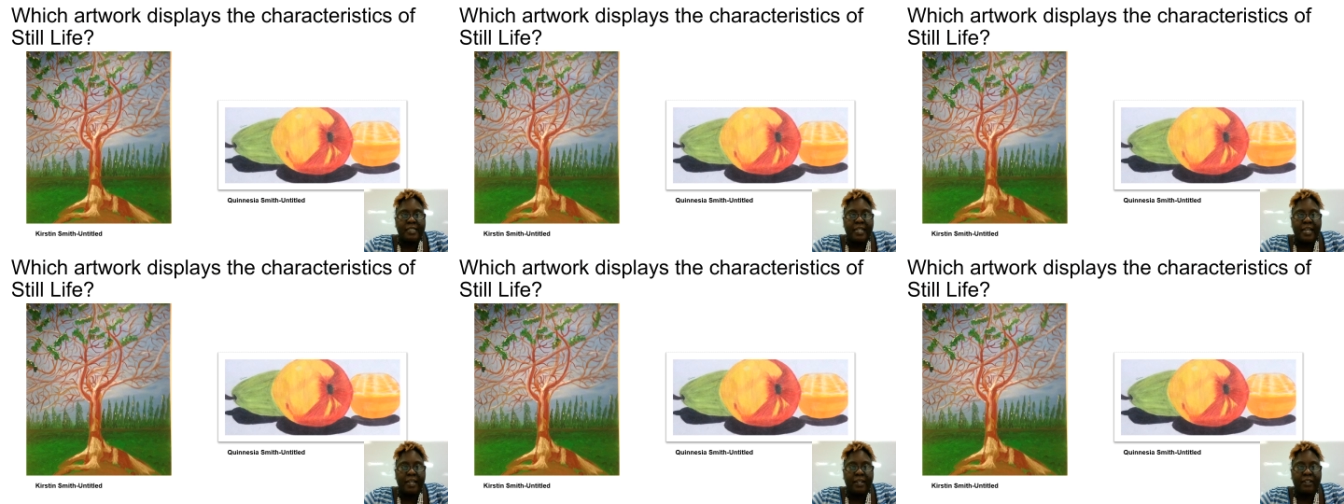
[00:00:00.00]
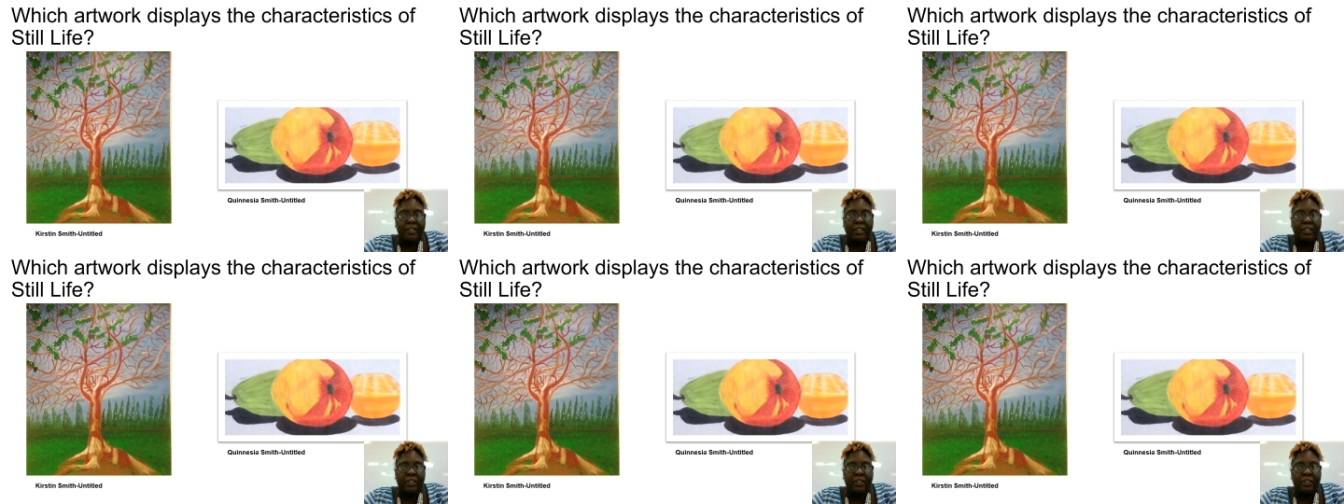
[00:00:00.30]

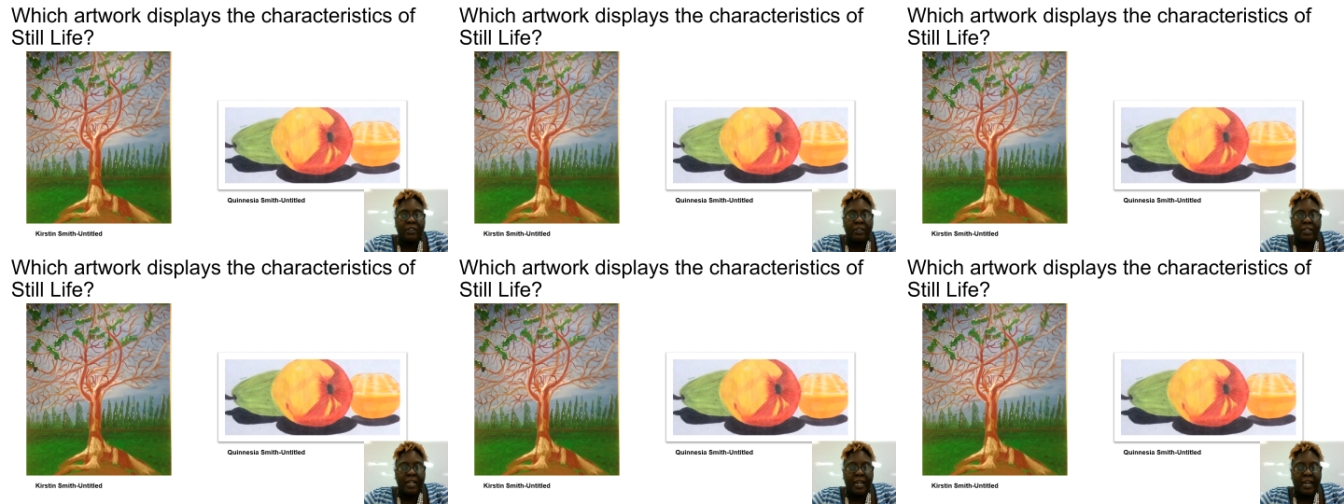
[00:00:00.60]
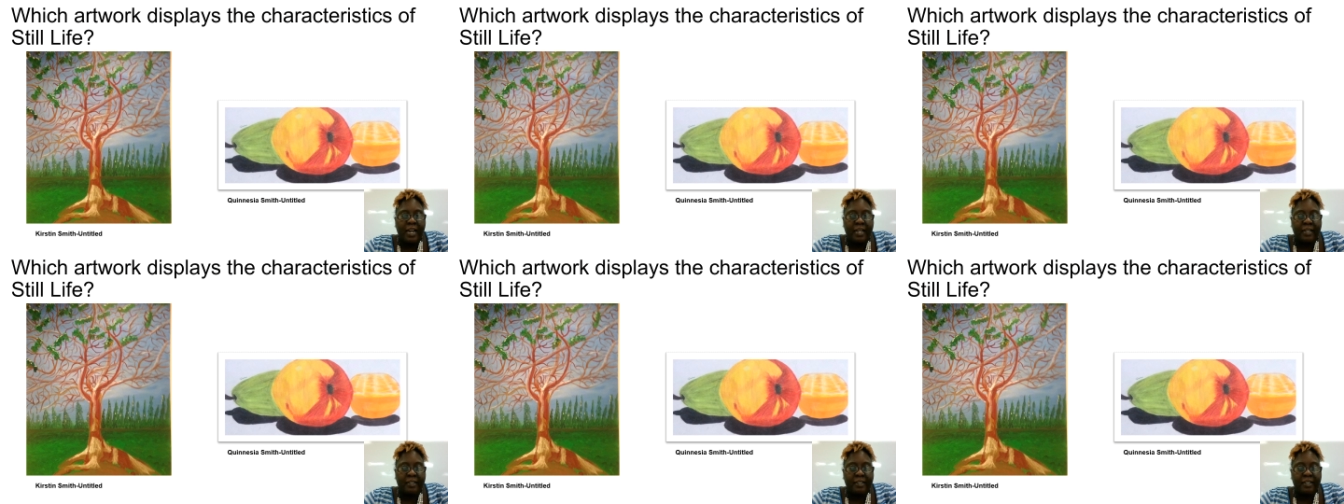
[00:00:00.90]
take a look
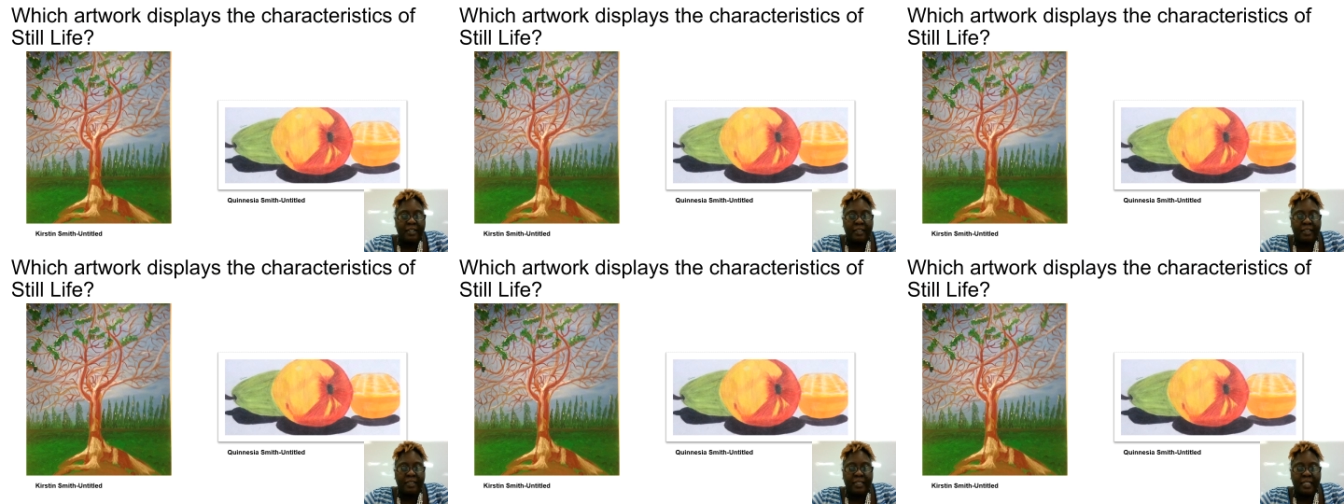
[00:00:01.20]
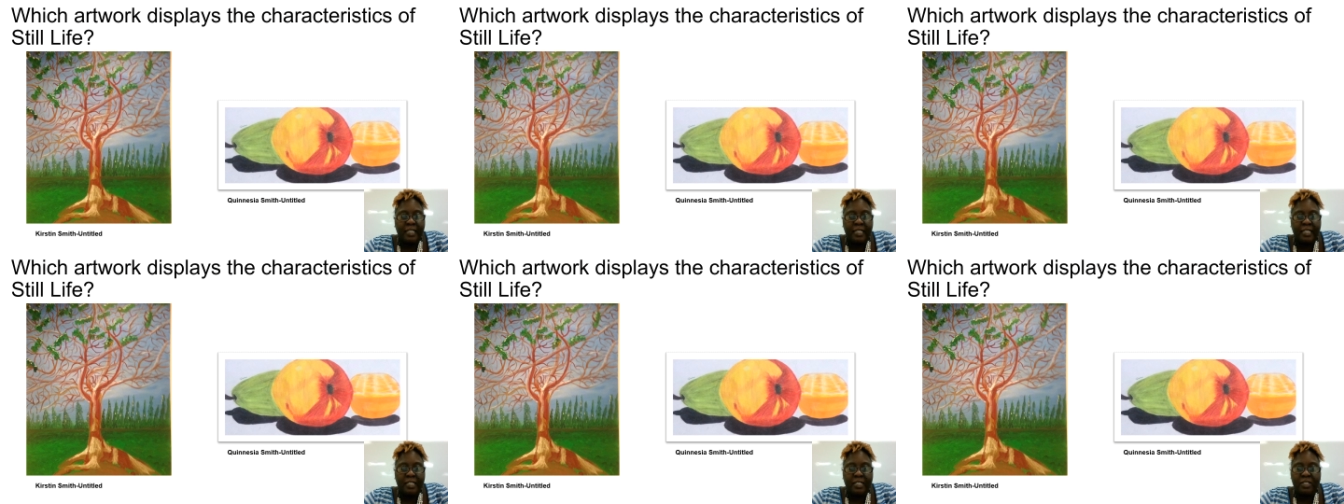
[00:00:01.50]
at
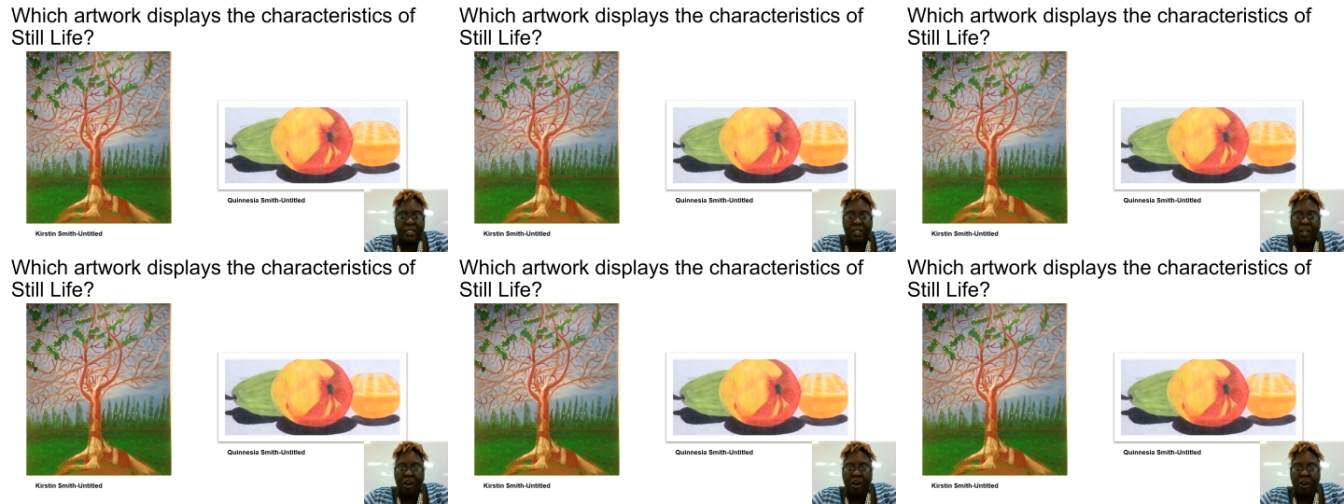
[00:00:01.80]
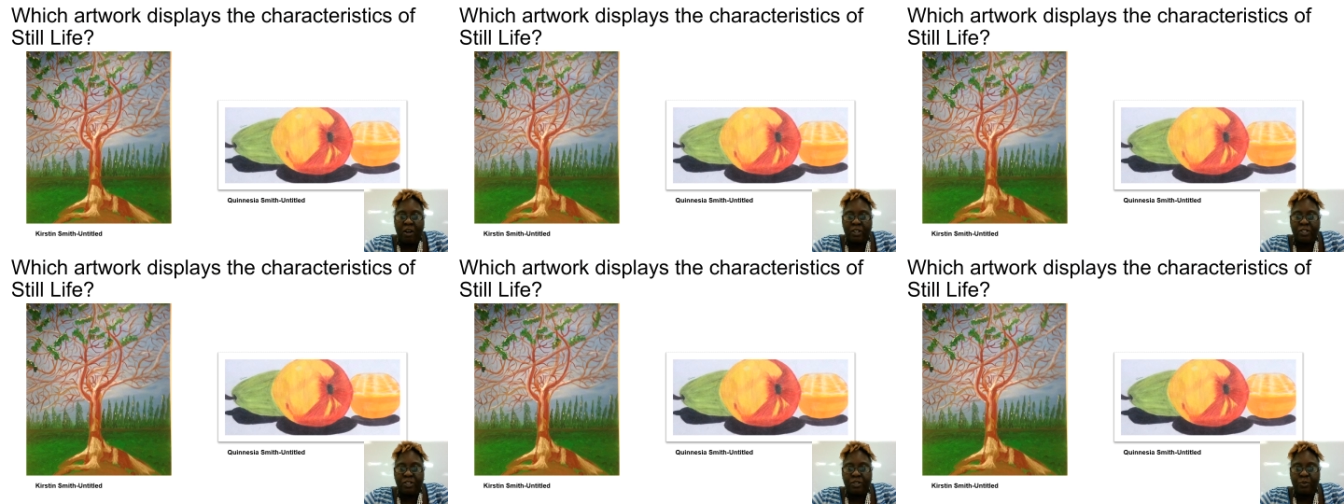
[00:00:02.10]
these
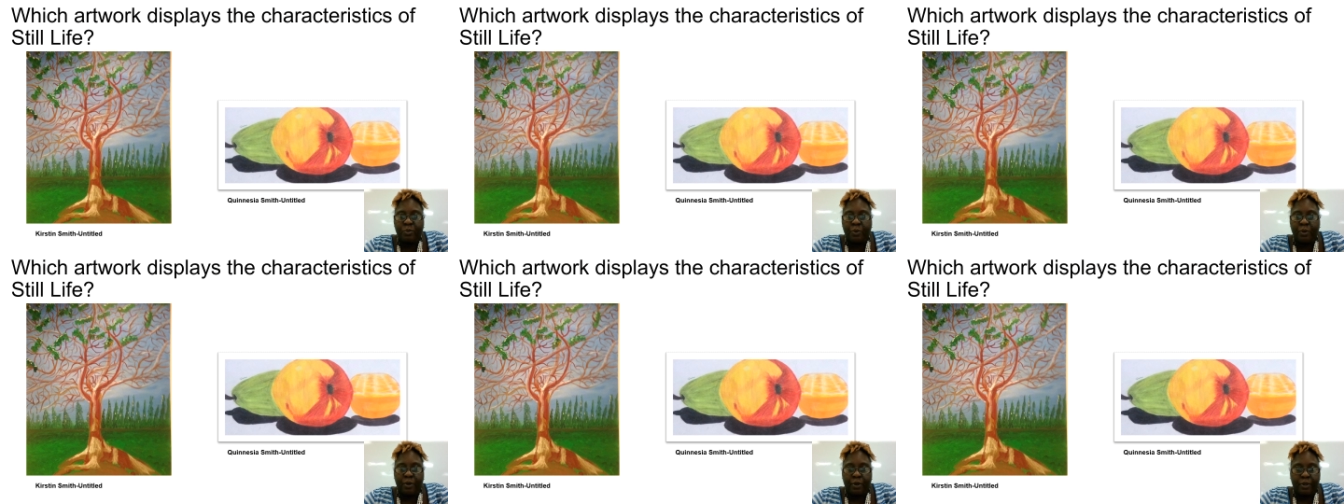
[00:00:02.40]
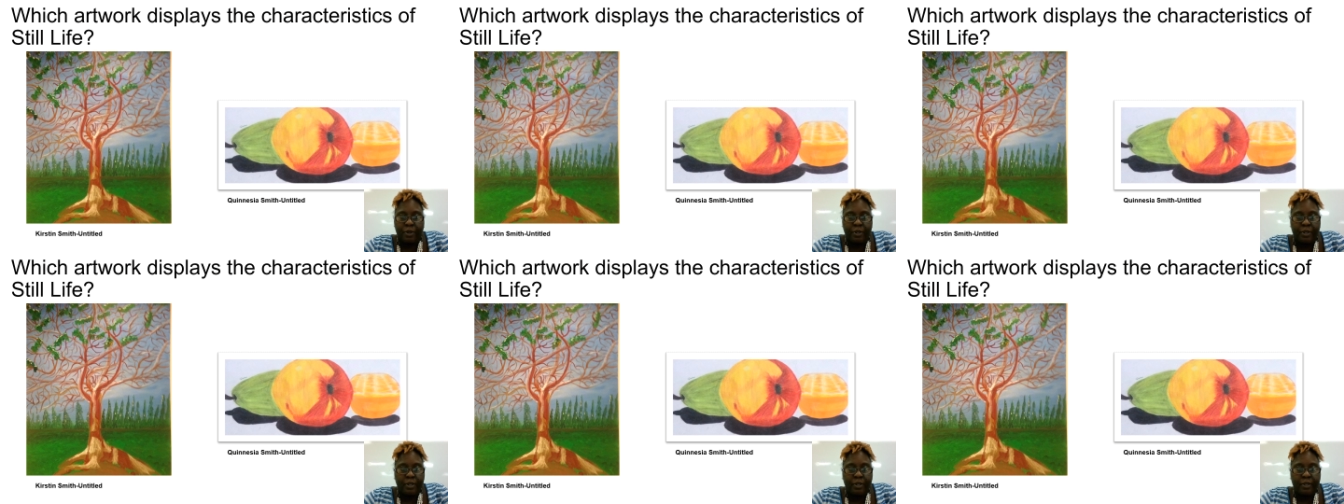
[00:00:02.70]

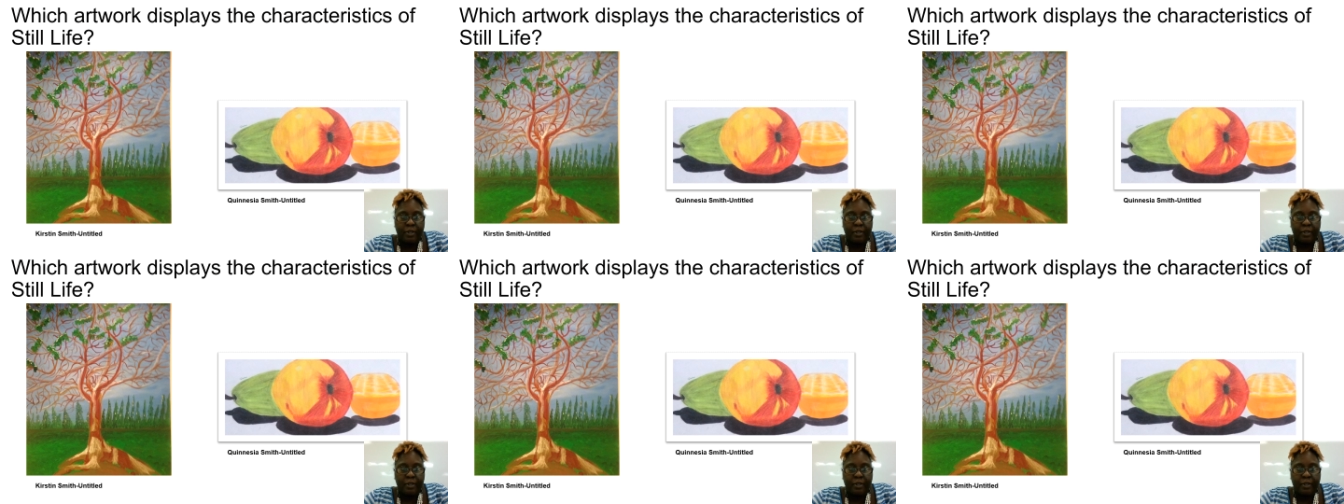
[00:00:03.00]
artwork.